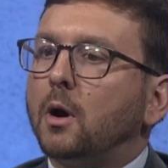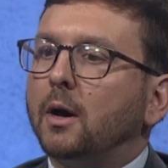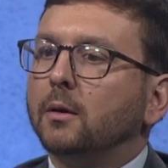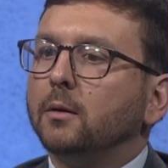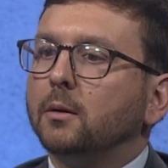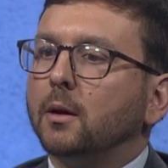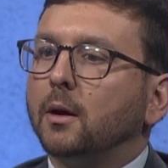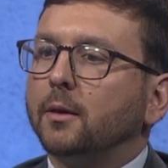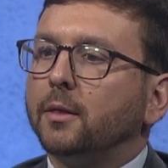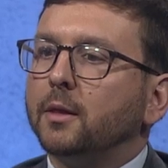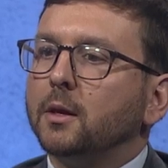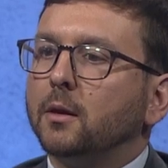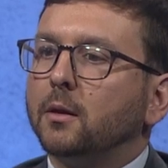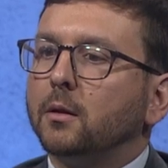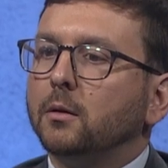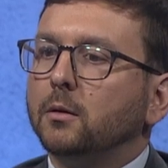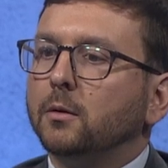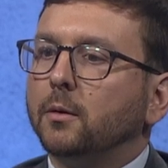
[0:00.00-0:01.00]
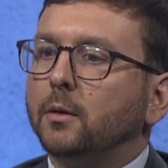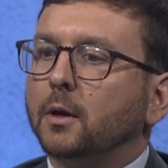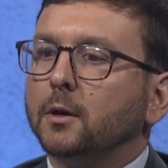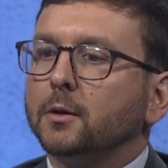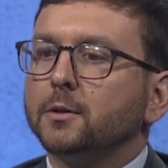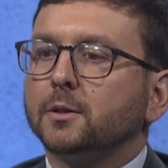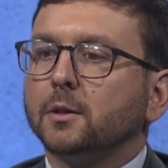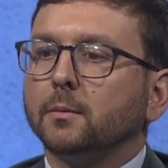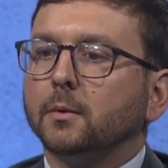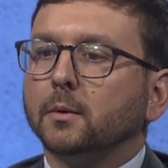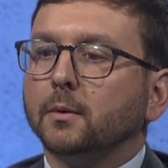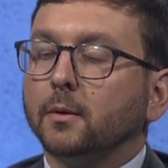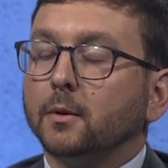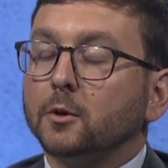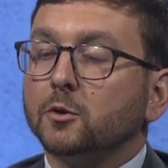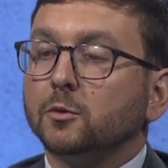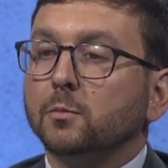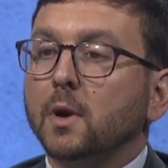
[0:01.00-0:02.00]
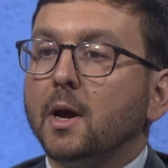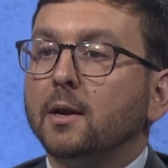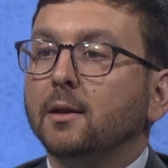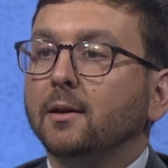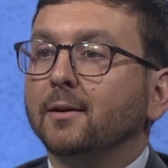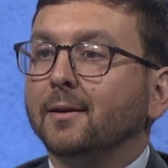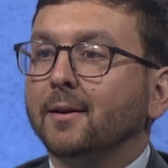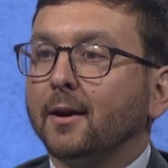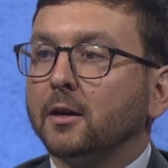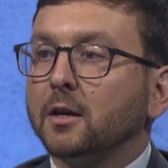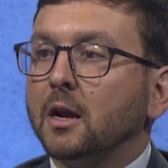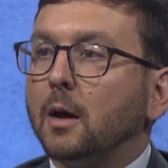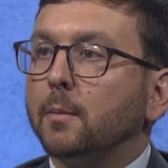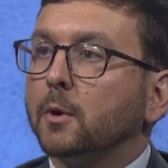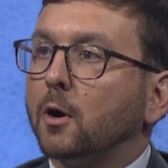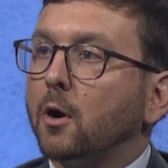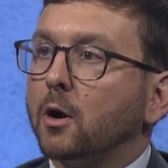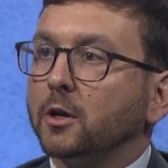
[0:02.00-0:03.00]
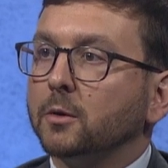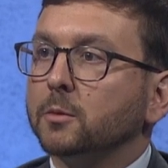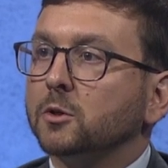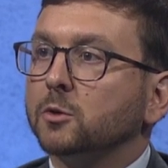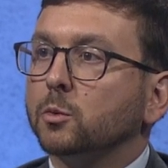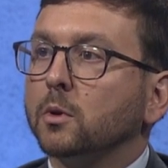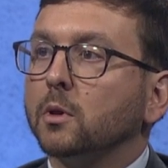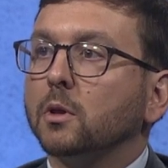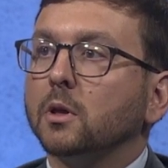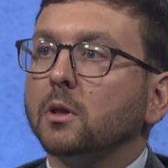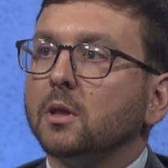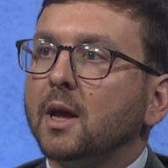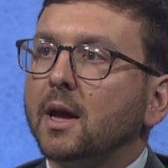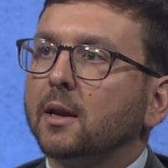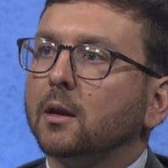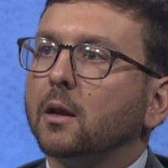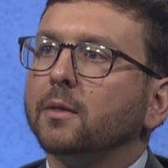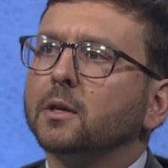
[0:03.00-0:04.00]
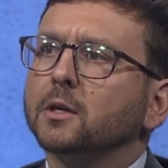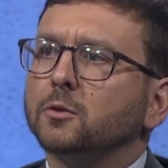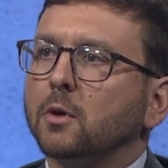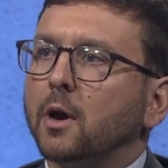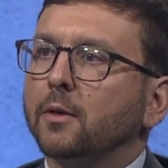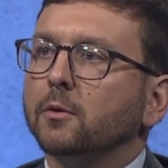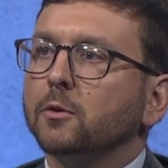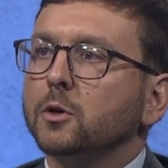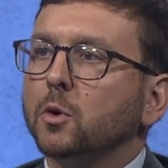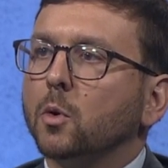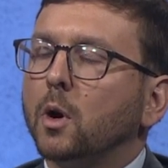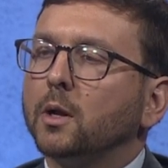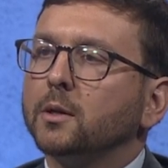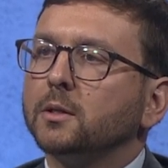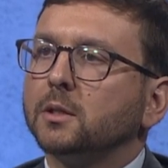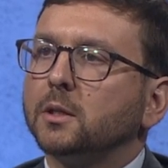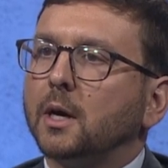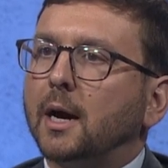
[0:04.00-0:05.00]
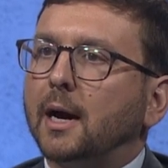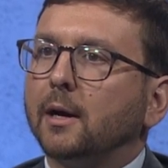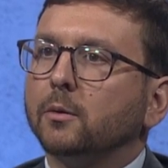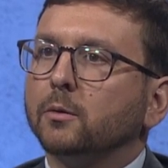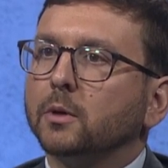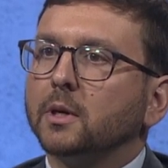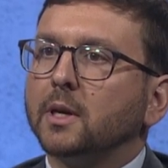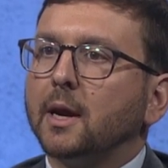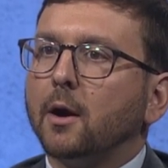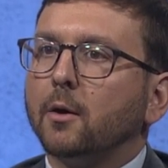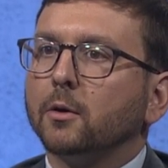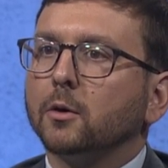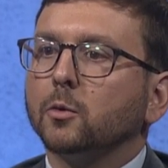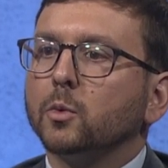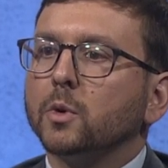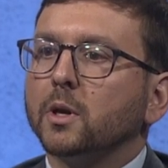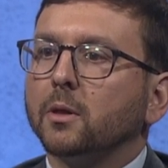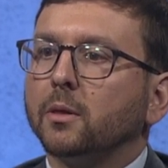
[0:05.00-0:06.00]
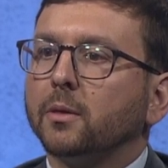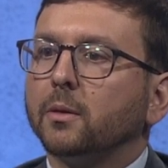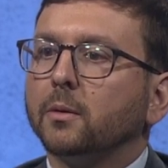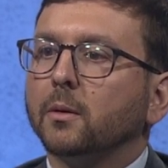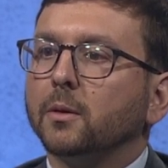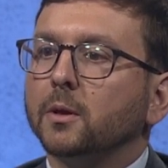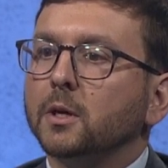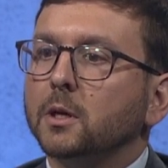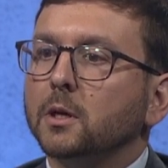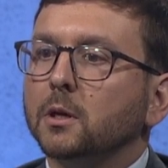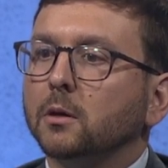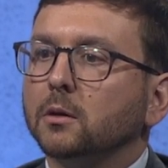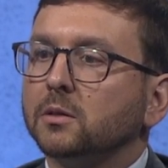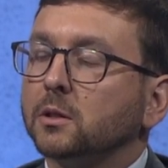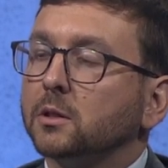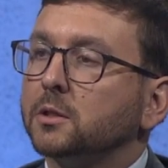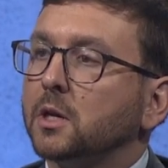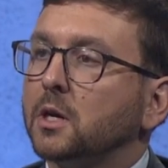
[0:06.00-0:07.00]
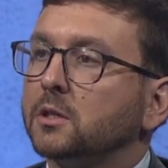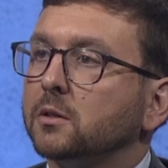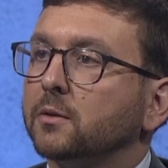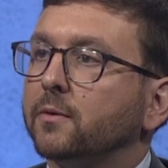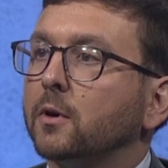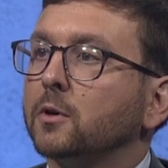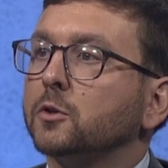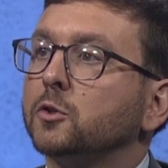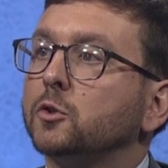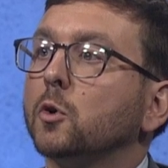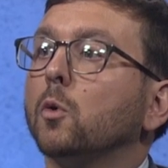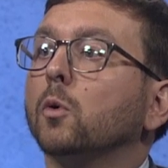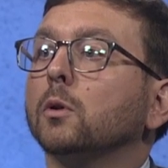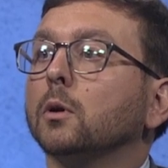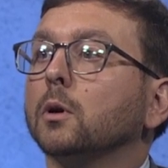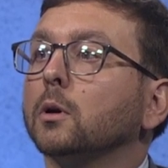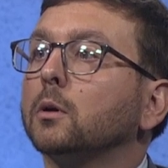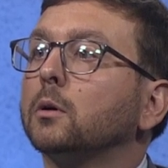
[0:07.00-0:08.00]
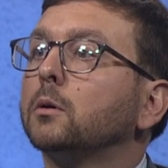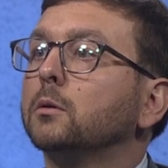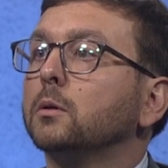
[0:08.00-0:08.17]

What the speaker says: I think there's many economic arguments within that, and I think it's rather nuanced. I would counter with the success of our solar